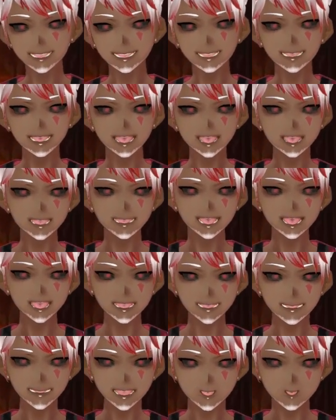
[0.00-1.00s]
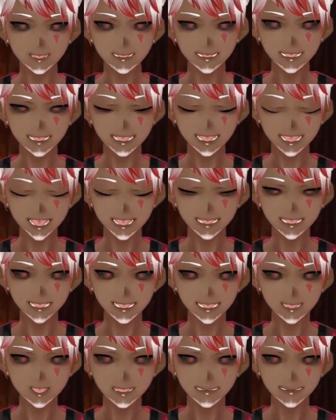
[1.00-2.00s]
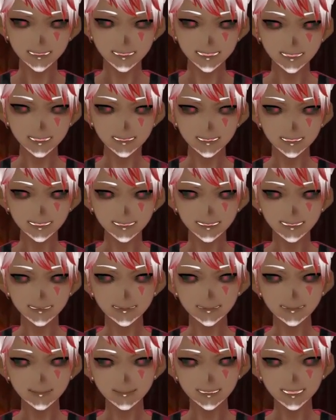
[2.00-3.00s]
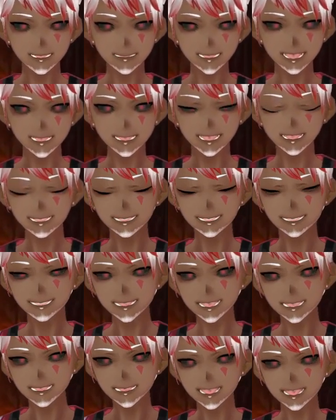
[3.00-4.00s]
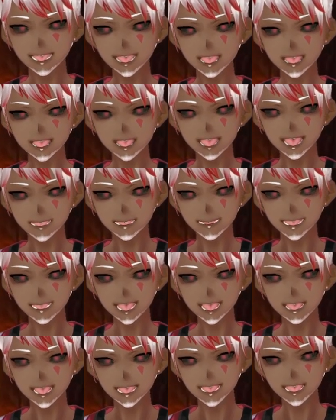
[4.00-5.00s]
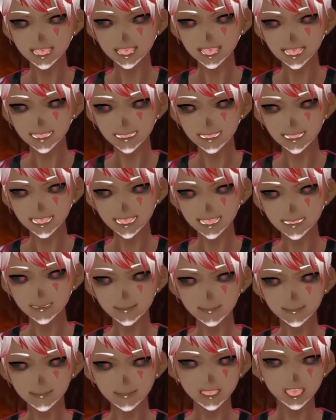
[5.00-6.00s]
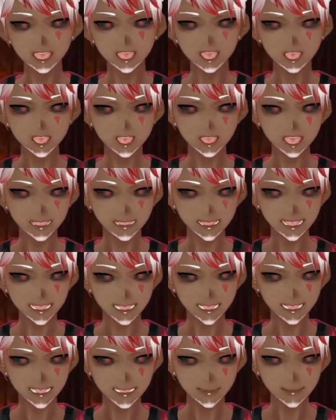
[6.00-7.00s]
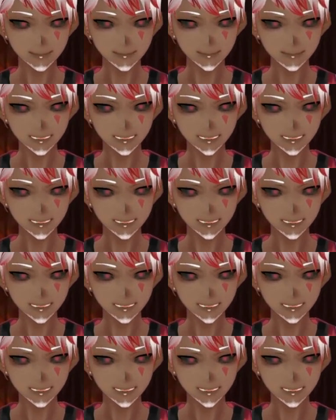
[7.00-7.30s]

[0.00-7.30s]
Comment down below what you think of the video, share with your friends, and subscribe to become part of the demonic army.